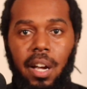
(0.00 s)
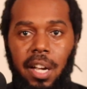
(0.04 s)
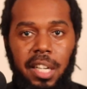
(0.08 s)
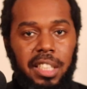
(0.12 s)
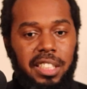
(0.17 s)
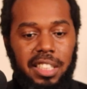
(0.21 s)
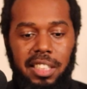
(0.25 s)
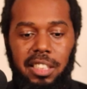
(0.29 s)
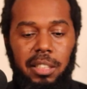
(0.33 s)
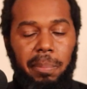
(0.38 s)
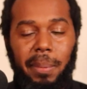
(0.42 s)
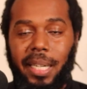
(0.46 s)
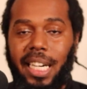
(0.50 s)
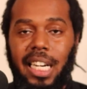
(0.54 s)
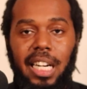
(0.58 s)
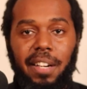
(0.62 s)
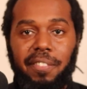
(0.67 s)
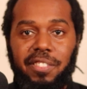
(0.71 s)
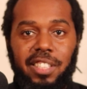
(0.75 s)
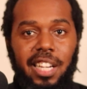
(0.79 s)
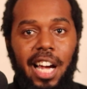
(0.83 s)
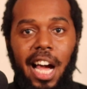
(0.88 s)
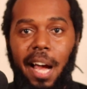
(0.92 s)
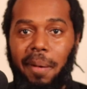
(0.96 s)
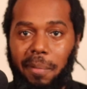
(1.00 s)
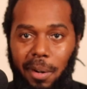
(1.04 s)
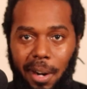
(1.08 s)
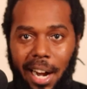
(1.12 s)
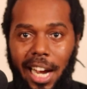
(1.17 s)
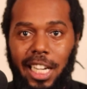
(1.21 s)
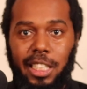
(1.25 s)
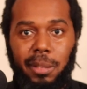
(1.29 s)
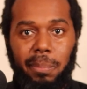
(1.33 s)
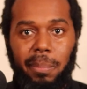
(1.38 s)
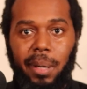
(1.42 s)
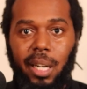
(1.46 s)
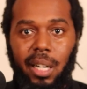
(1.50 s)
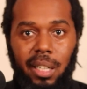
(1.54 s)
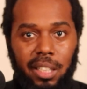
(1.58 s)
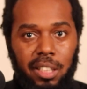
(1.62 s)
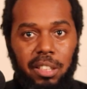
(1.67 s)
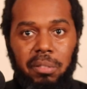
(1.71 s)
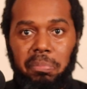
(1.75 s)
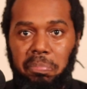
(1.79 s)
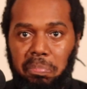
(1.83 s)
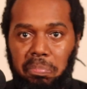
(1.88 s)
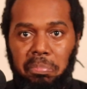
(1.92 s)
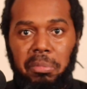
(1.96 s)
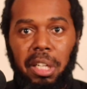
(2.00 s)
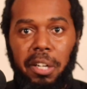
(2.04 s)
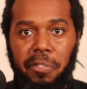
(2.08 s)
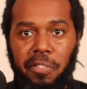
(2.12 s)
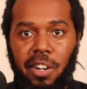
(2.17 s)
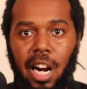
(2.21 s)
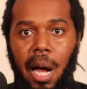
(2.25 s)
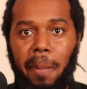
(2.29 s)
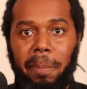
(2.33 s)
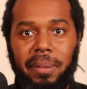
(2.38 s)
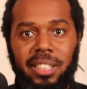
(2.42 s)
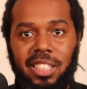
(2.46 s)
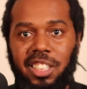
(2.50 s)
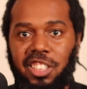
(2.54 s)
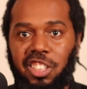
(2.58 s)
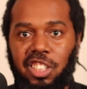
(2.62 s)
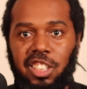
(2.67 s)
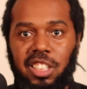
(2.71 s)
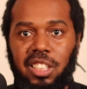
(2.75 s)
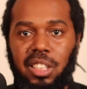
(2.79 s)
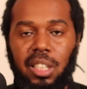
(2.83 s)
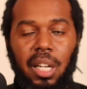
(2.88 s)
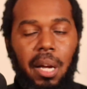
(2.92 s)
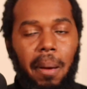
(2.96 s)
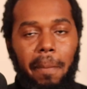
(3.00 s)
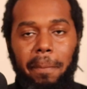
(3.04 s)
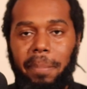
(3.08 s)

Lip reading: Since the beginning of time, there has been different oppositions,